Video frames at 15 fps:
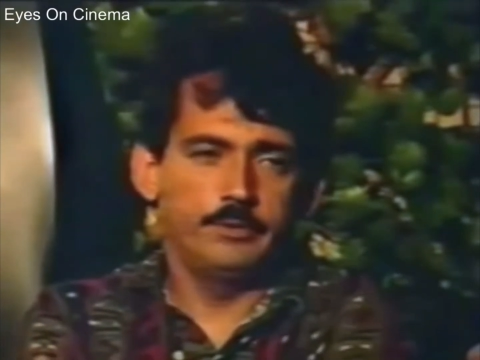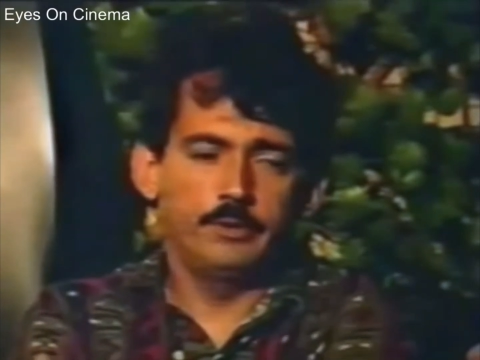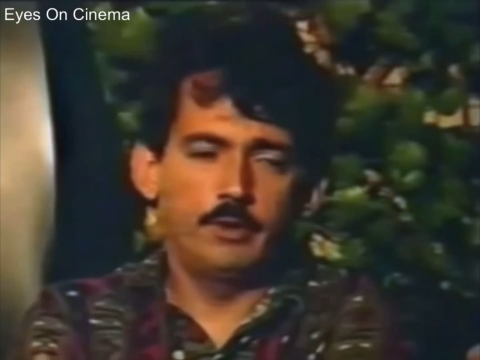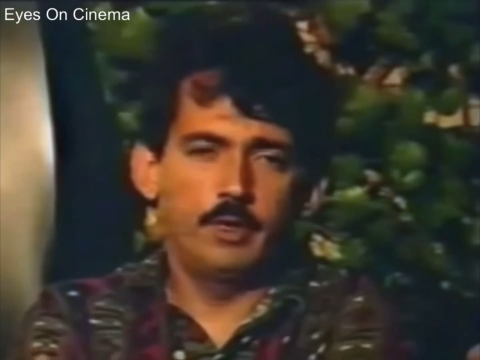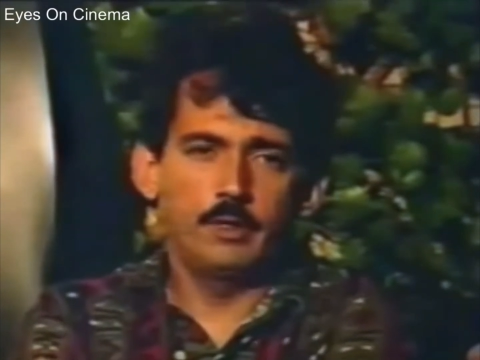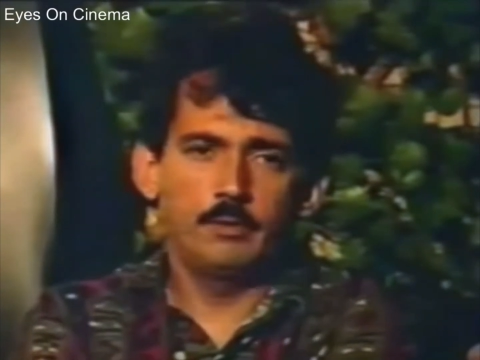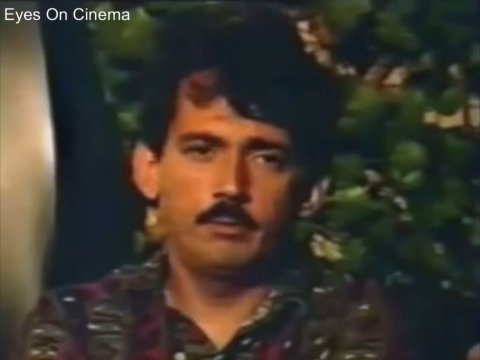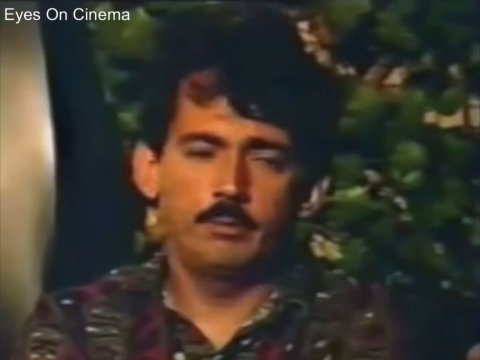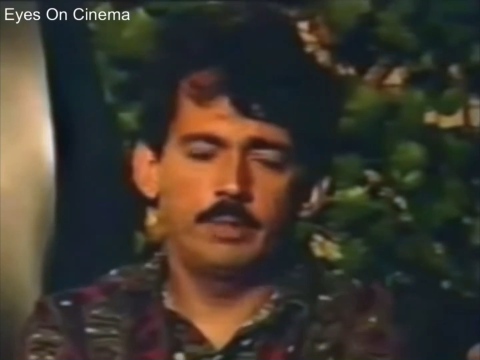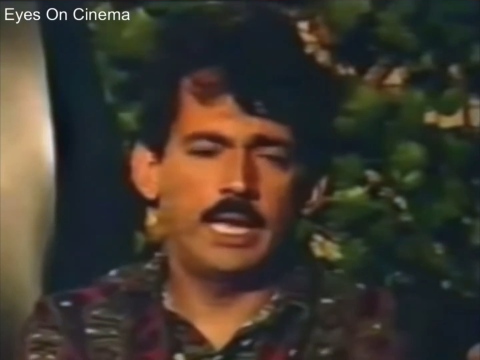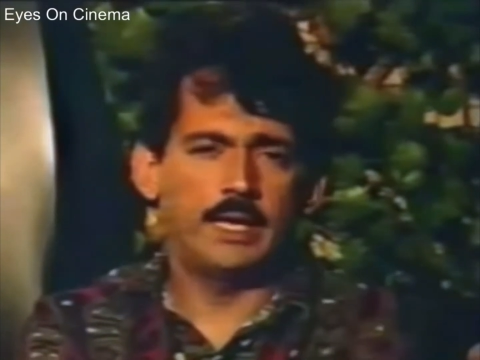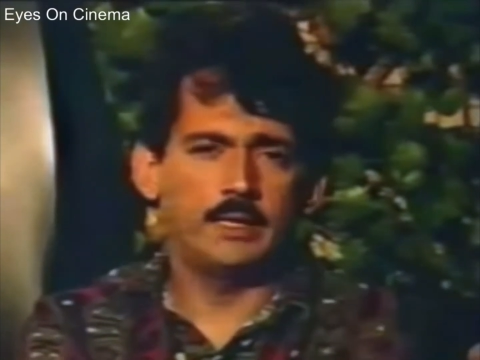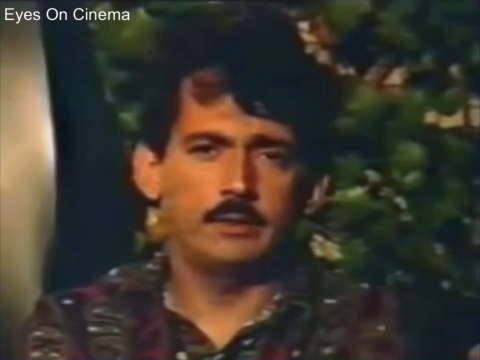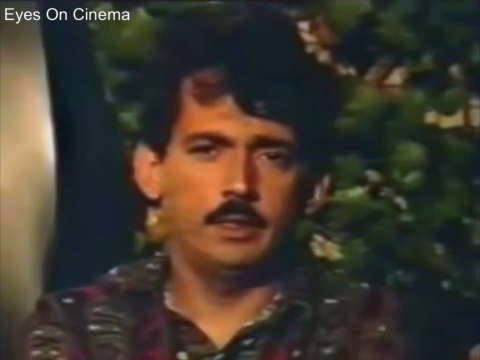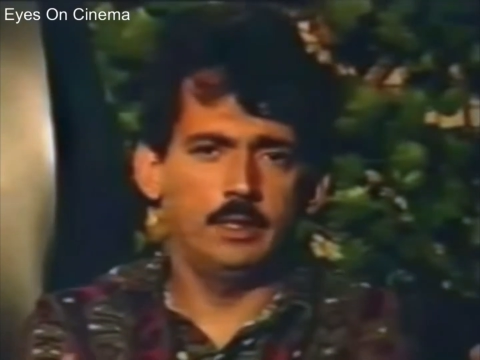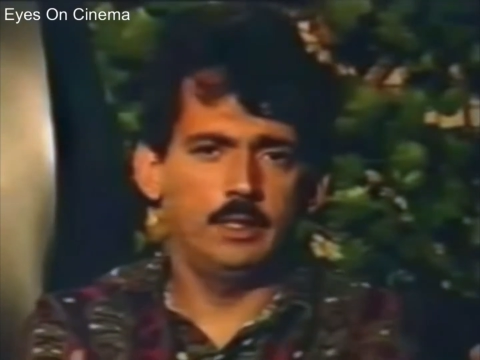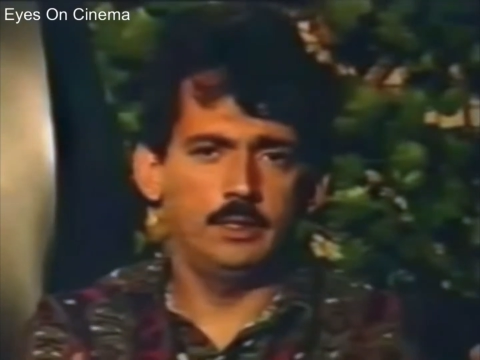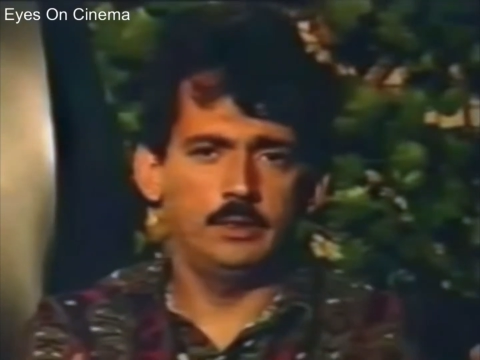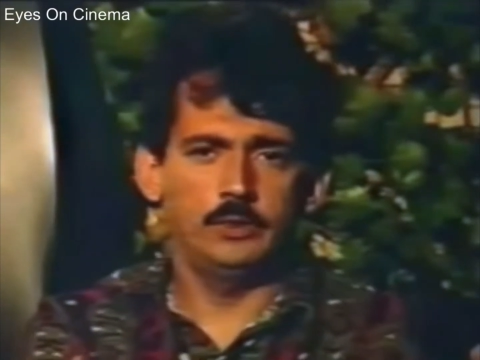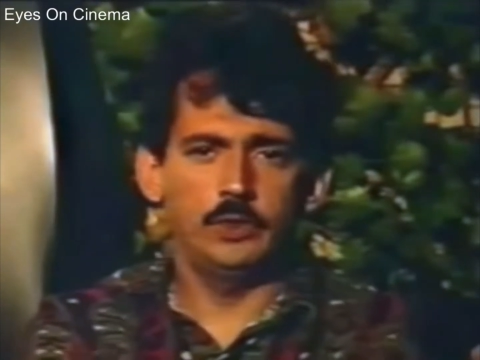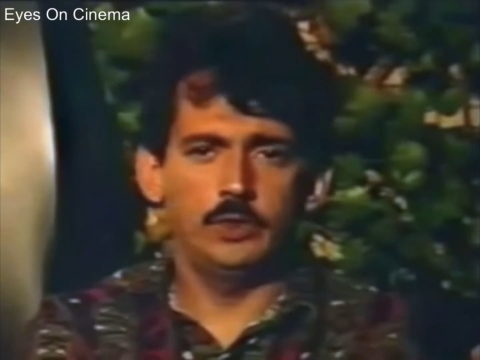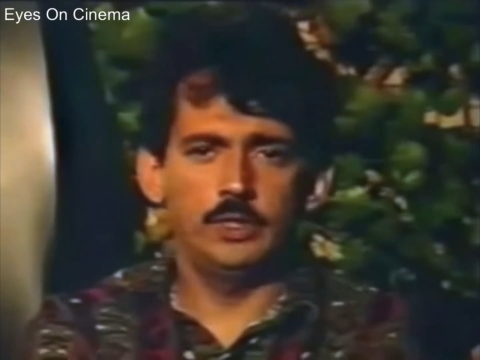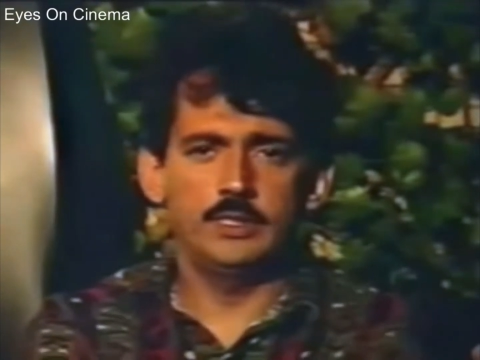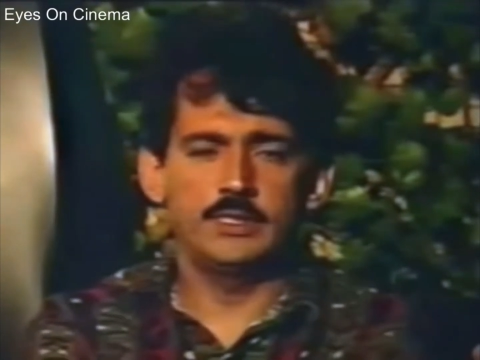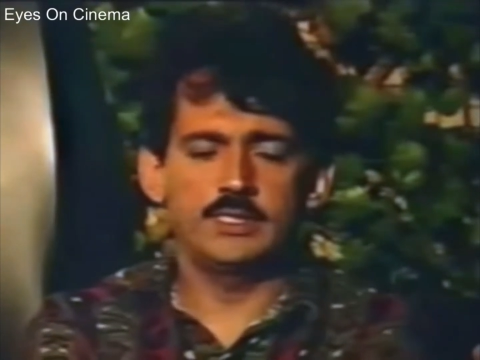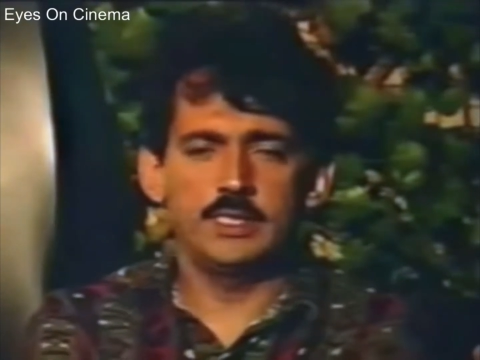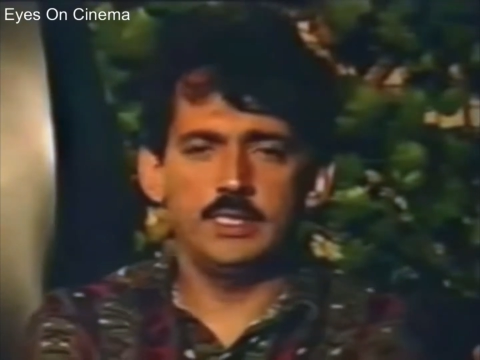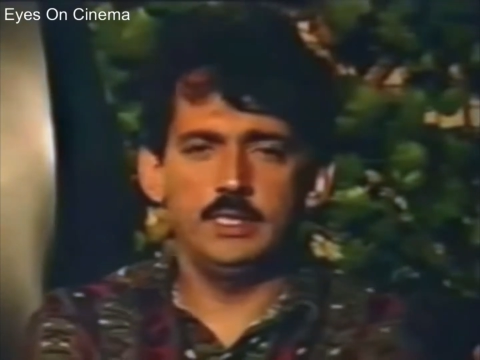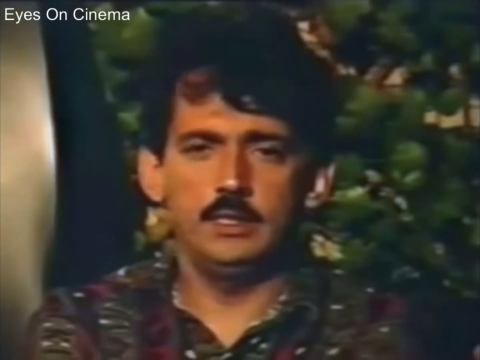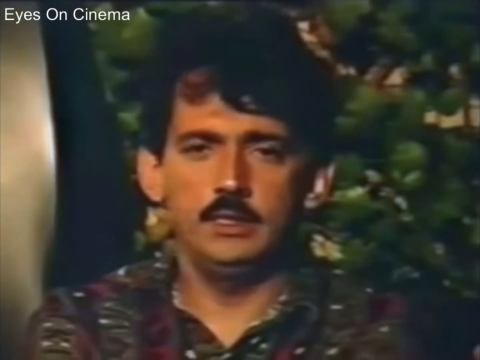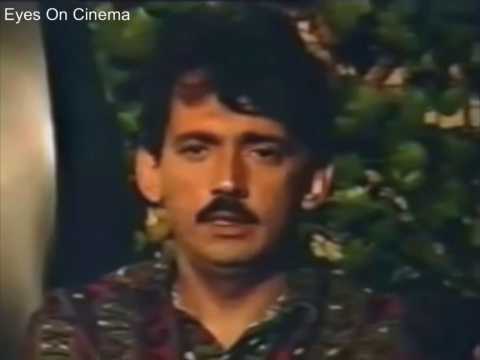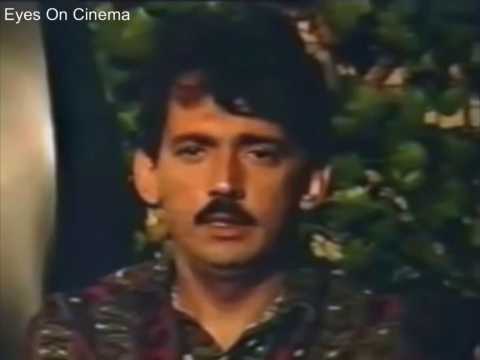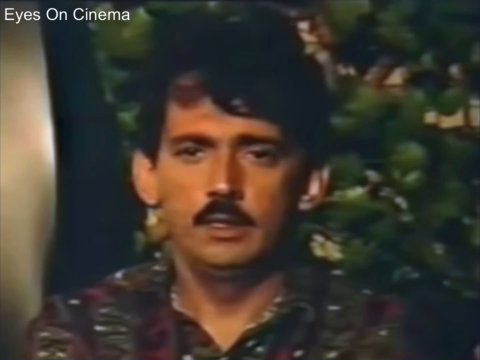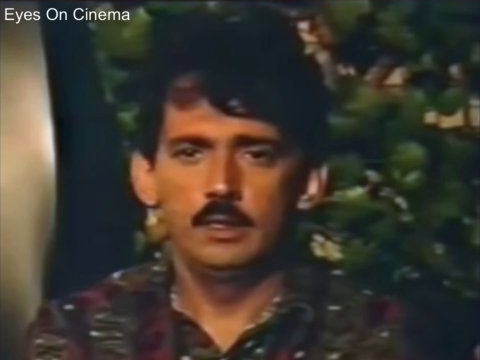dark, black, dirty sea.